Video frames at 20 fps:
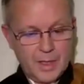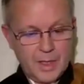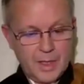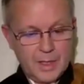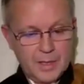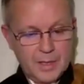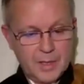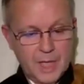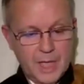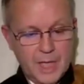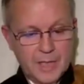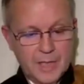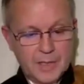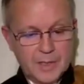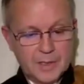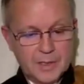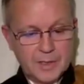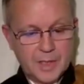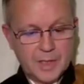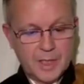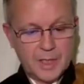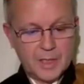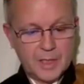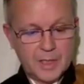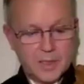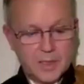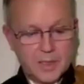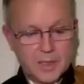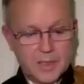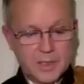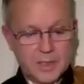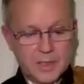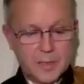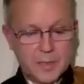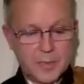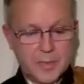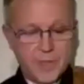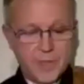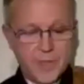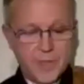And light and darkness are a
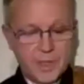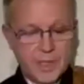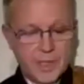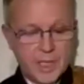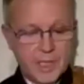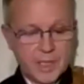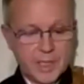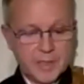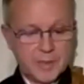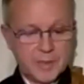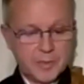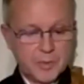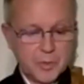pair like the foot